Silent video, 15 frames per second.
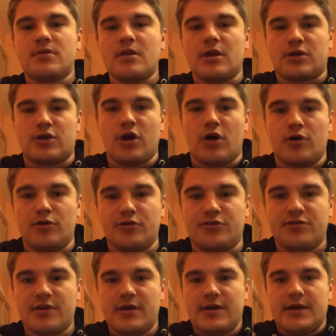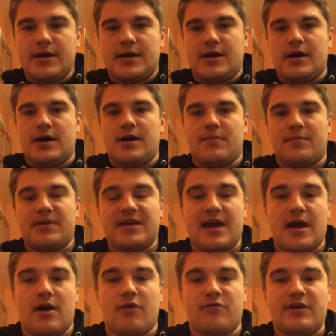goals. But
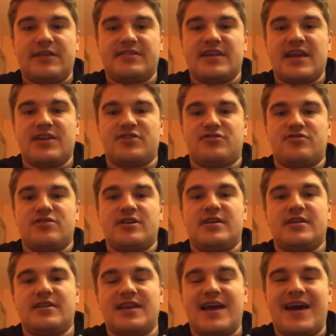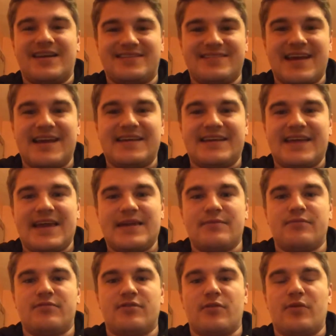yeah, our recent history, last 10
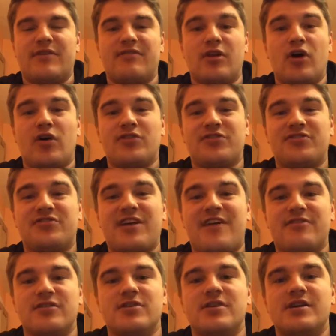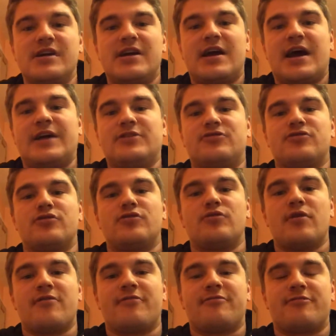games, we've lost 7 and
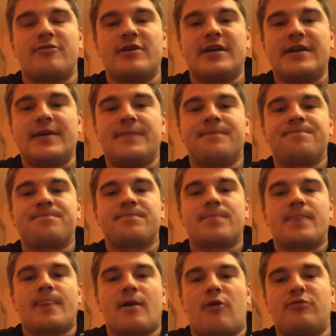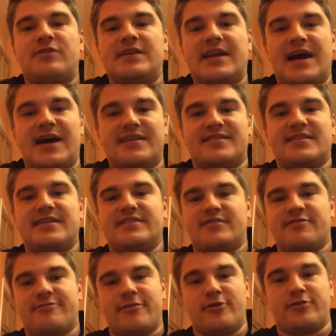drew 3. Obviously, last
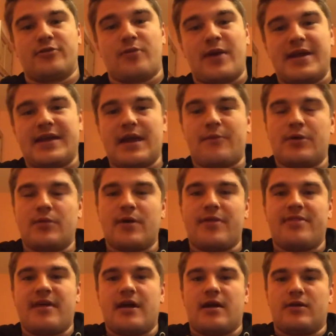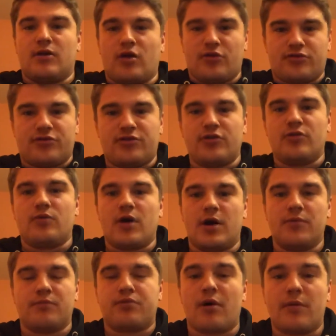season, first away game, we went there and lost
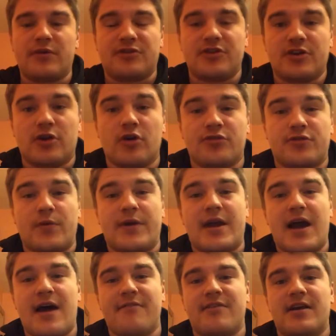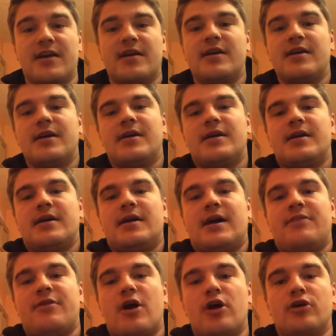2-1. Probably should have got something out of it.
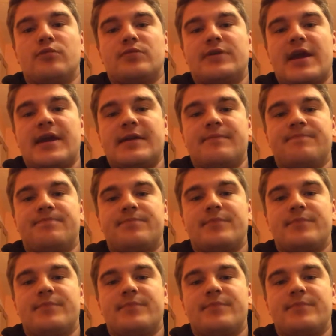And the home game,